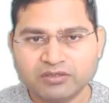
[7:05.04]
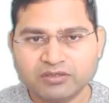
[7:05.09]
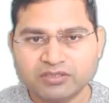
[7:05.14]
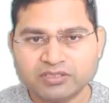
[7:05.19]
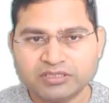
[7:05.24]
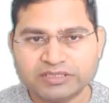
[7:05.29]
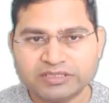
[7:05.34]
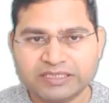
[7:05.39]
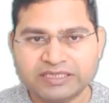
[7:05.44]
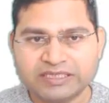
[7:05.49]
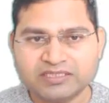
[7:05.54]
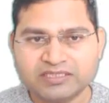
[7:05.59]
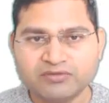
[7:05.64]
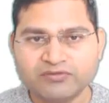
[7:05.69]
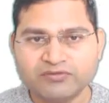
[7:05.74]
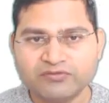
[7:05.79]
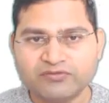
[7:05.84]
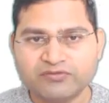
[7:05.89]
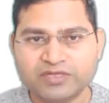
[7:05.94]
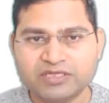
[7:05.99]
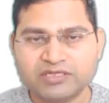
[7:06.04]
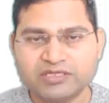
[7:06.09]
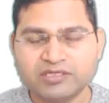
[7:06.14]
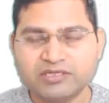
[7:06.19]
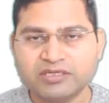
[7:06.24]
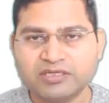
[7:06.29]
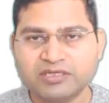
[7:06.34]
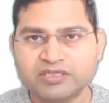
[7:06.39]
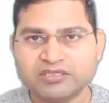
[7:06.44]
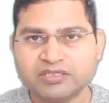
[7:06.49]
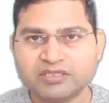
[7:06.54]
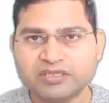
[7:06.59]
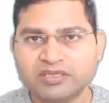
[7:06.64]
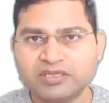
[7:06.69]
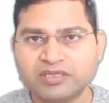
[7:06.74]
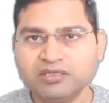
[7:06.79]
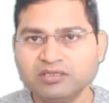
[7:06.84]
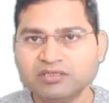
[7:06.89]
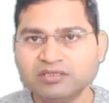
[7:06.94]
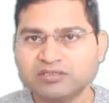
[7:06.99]
or the selection of the filter is in
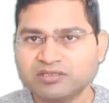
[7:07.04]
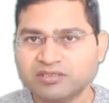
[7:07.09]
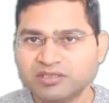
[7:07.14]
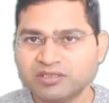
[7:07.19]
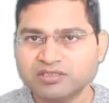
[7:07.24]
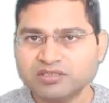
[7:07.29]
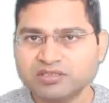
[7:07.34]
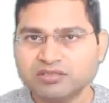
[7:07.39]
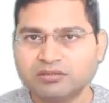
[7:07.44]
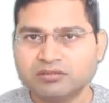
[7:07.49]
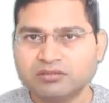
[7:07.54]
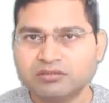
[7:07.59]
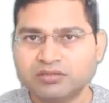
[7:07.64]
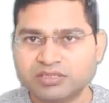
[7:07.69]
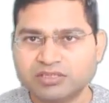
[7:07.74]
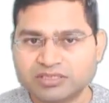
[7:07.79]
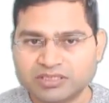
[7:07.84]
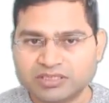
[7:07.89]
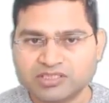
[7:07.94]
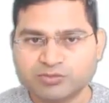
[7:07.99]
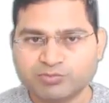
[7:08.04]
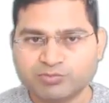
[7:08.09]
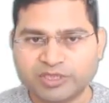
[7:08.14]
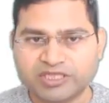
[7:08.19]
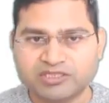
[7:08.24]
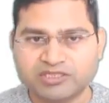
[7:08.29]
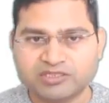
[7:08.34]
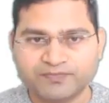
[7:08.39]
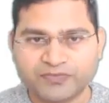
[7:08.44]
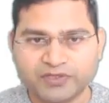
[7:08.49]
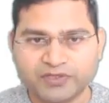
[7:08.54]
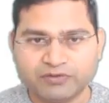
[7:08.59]
the search results page.